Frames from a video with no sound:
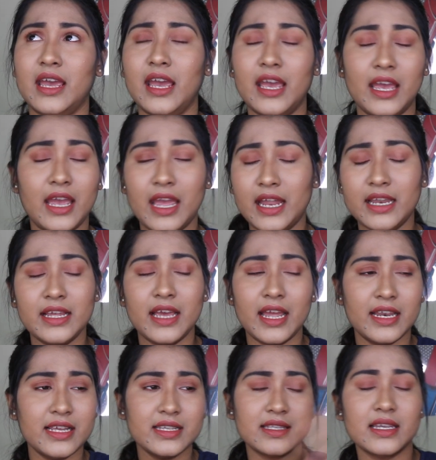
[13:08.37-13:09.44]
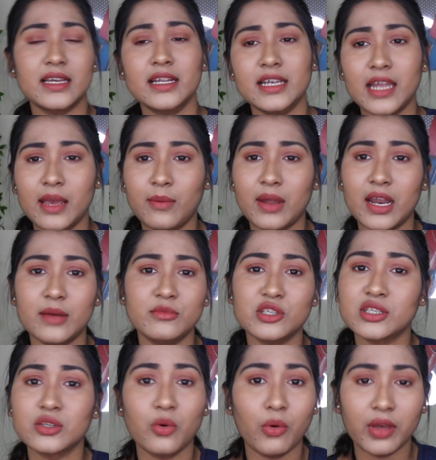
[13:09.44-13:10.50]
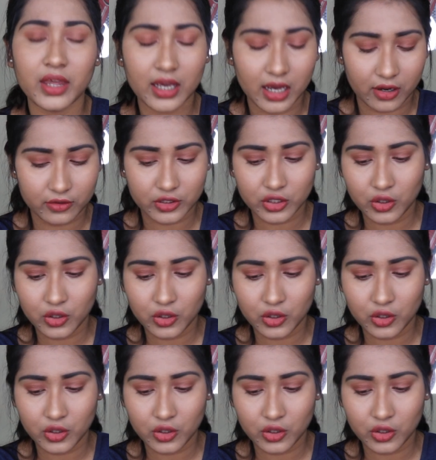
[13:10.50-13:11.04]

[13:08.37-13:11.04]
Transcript: any single day when I'm just going out.